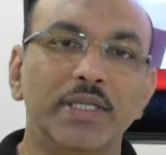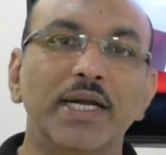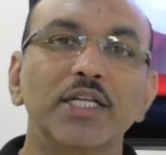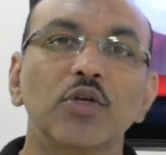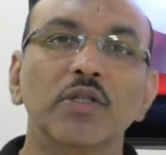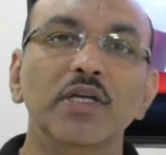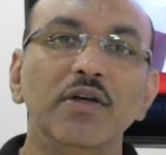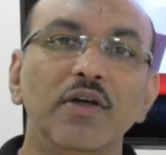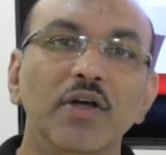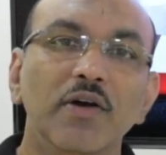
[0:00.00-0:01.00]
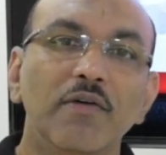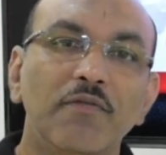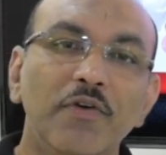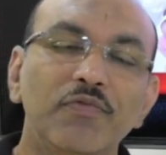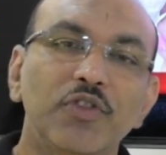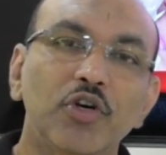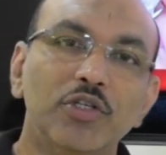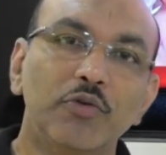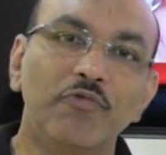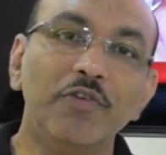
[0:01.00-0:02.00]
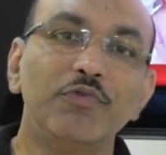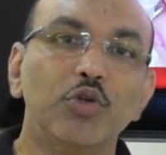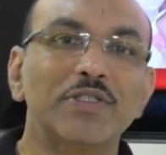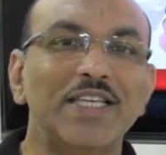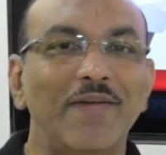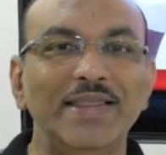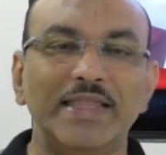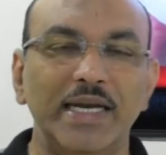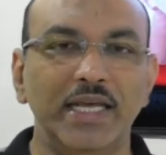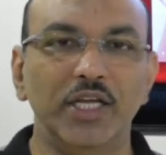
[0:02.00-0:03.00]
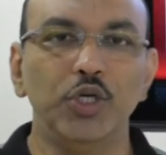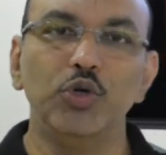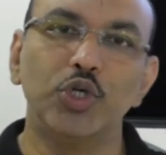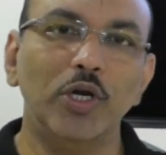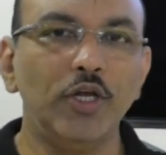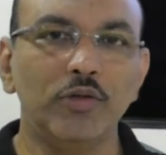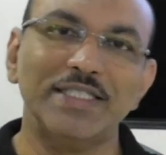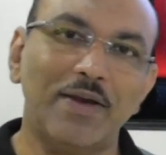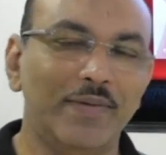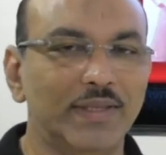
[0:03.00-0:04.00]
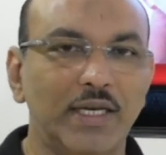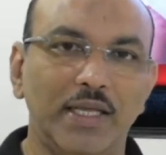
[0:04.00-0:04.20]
That is on the 5th to 7th day, usually on the 7th day.